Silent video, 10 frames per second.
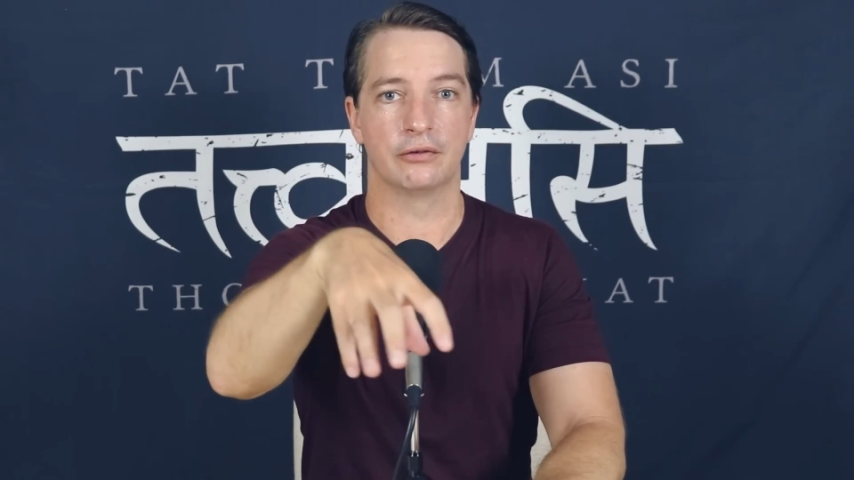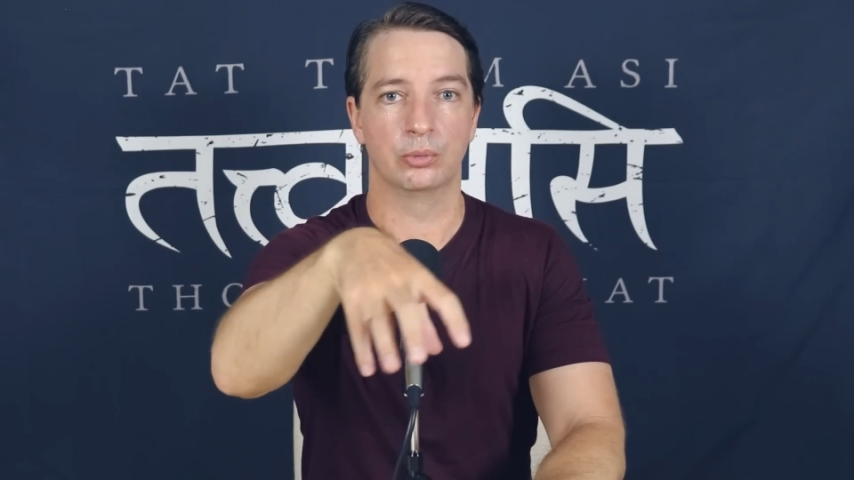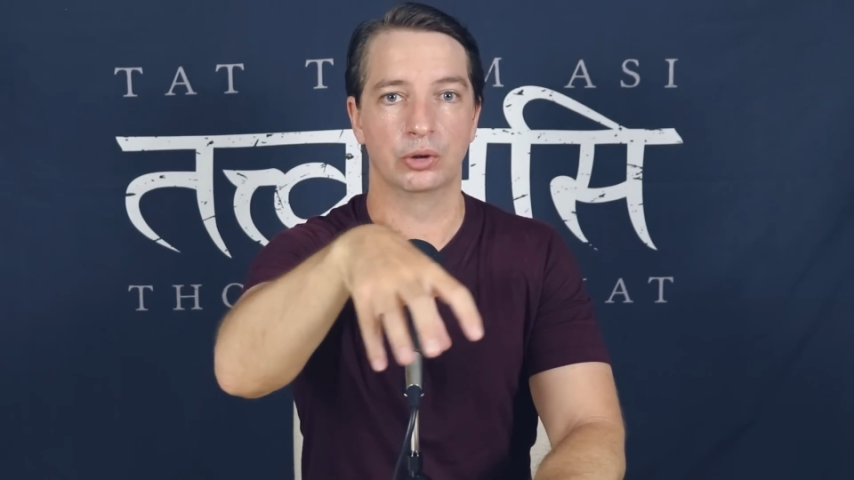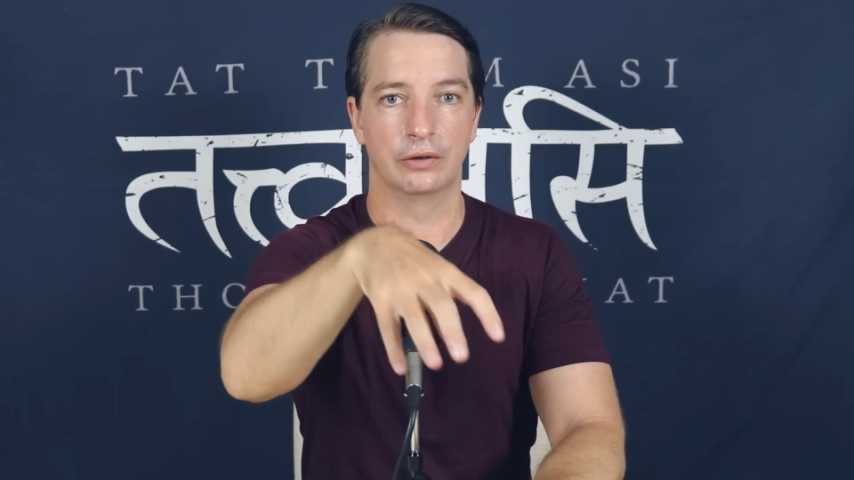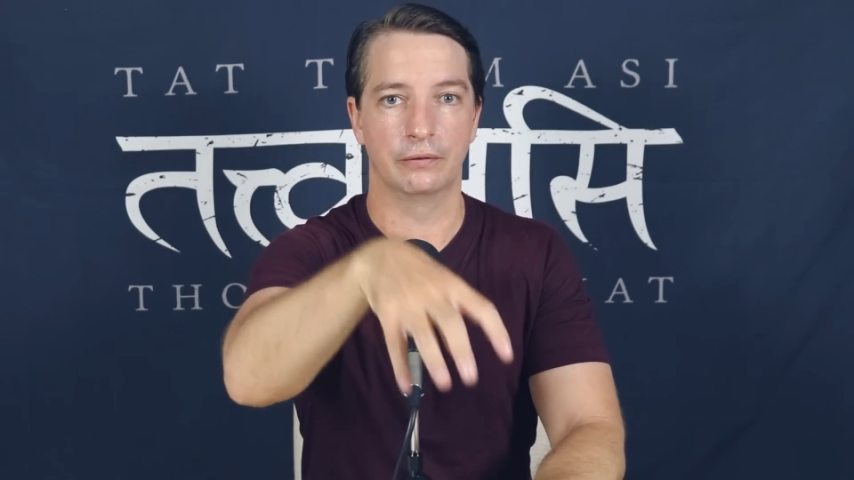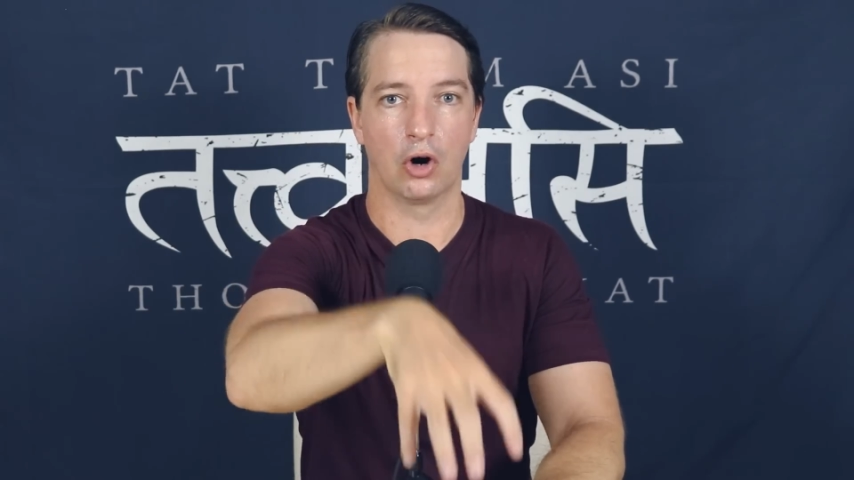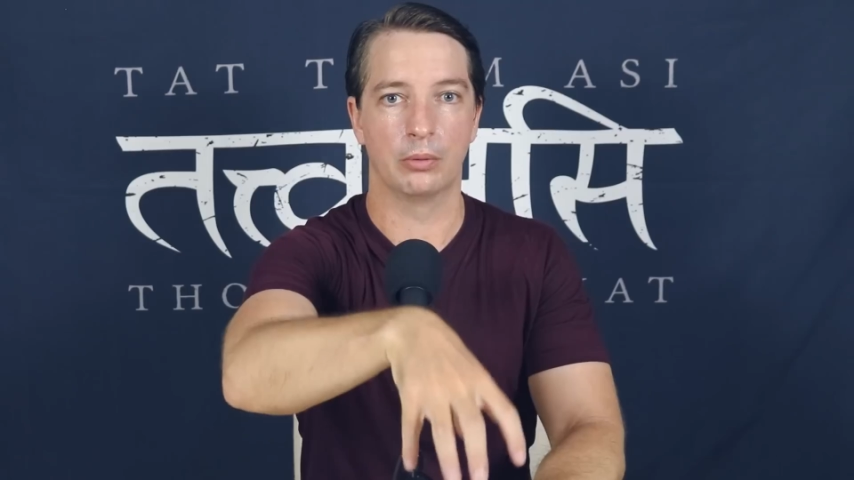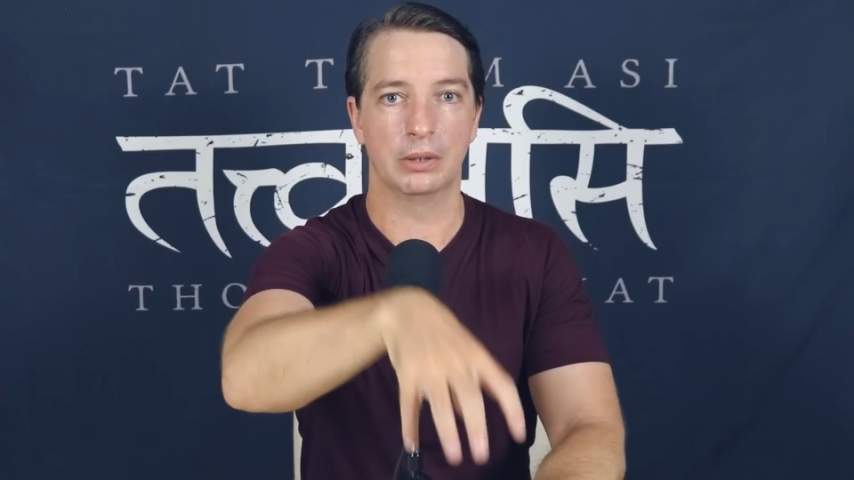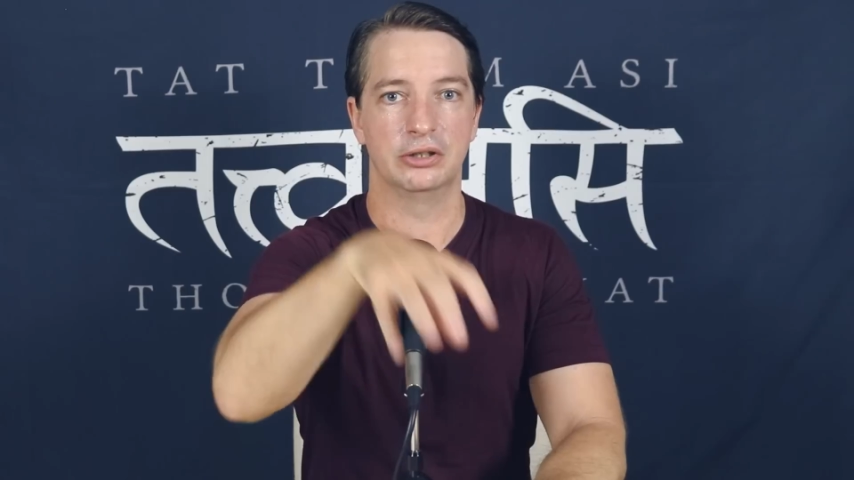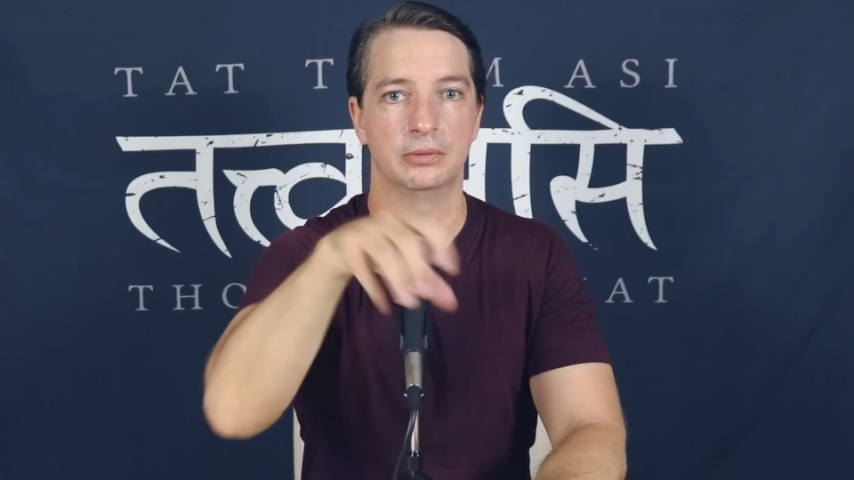familiar
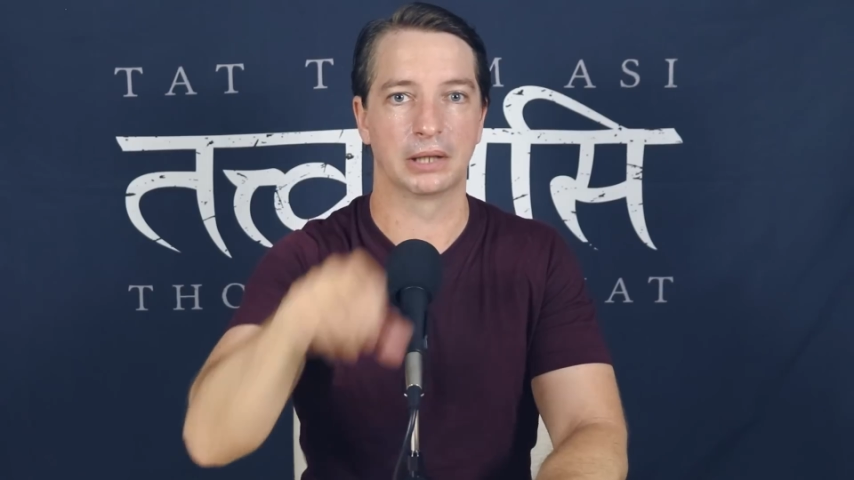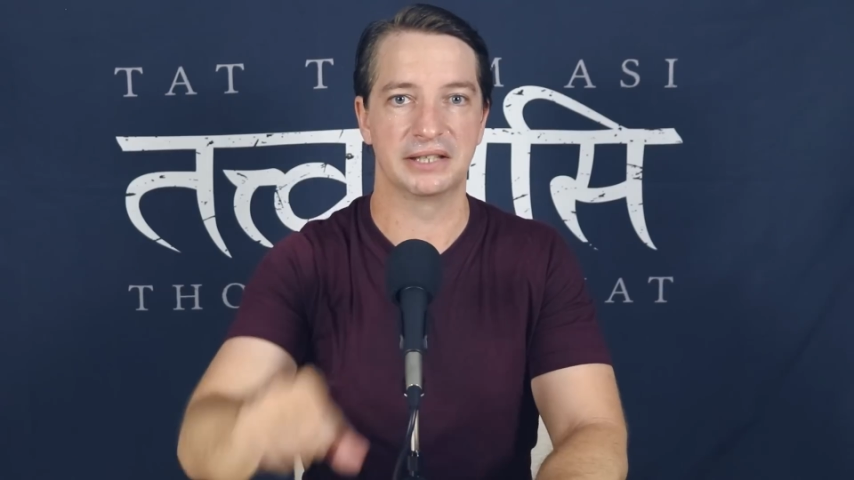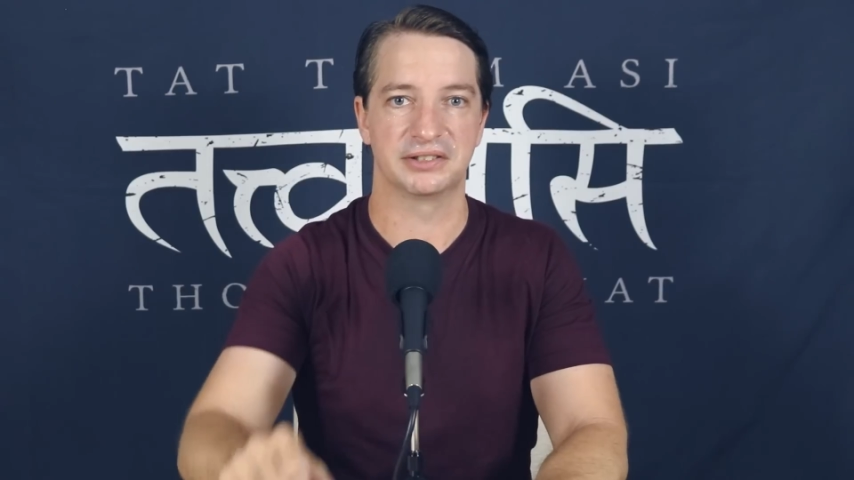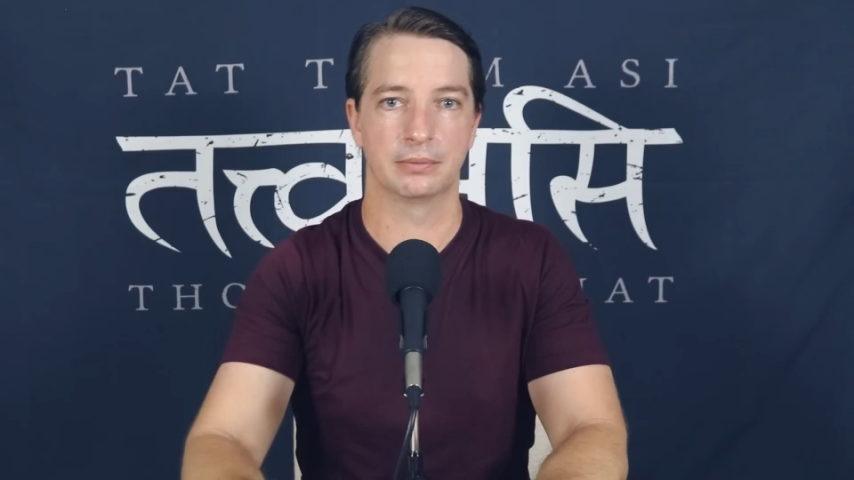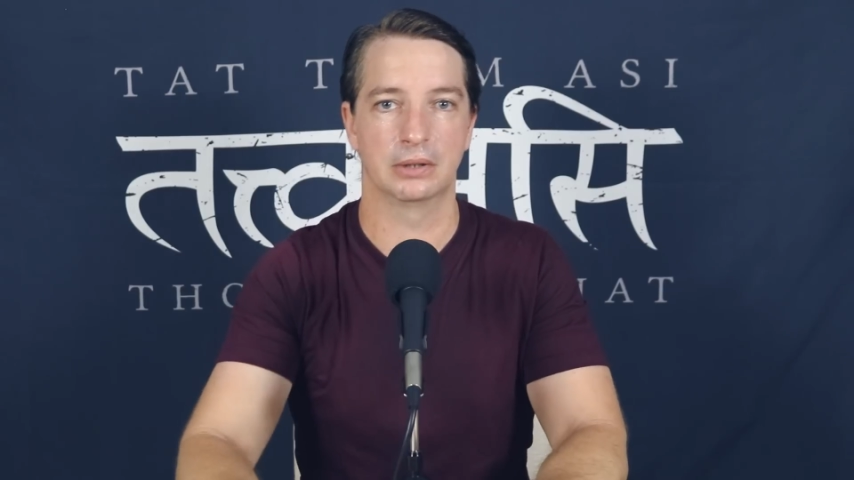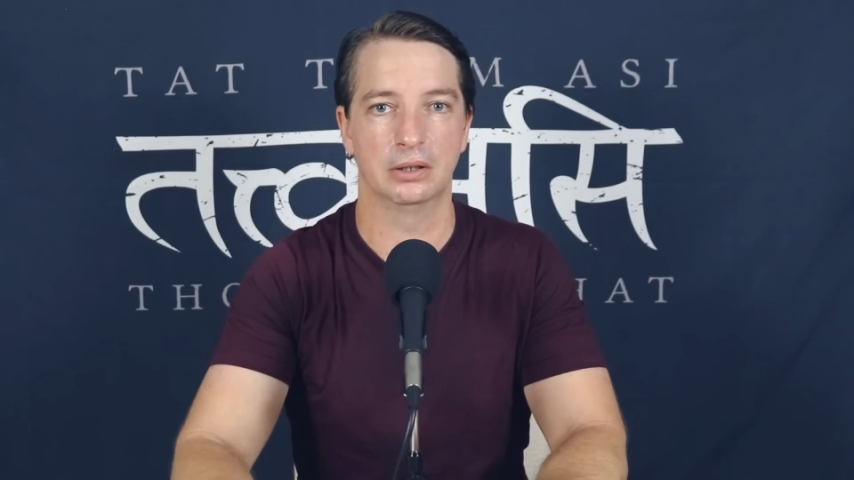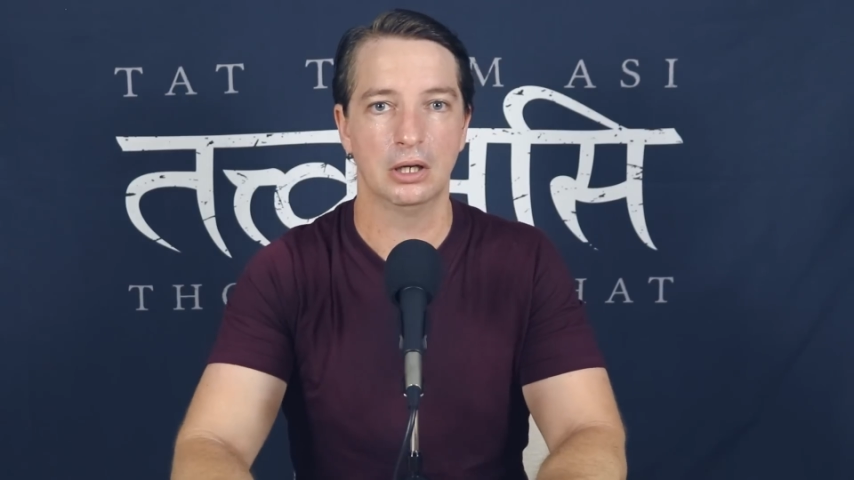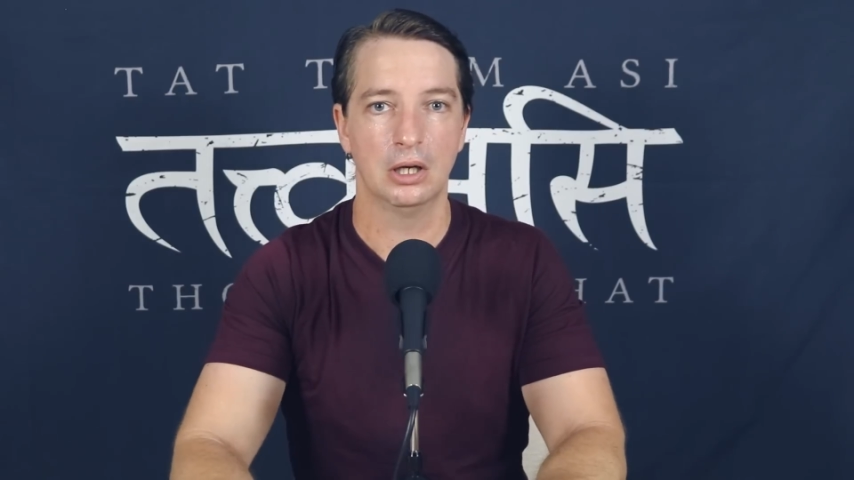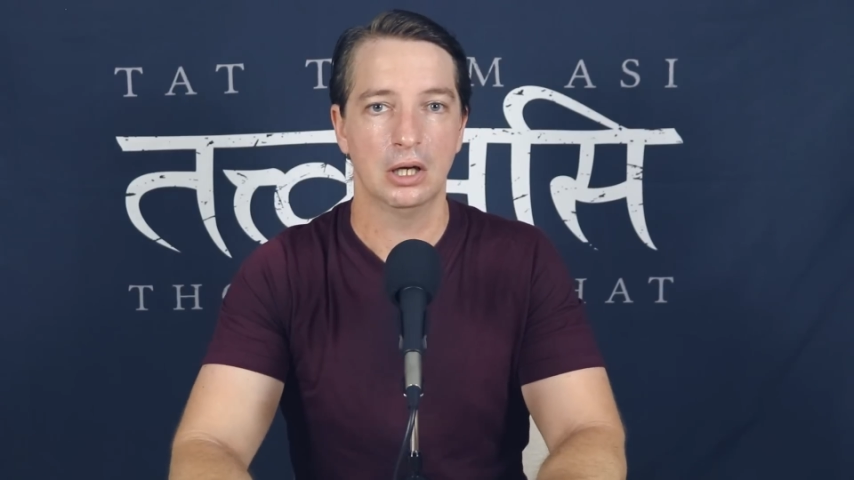environment and you place them in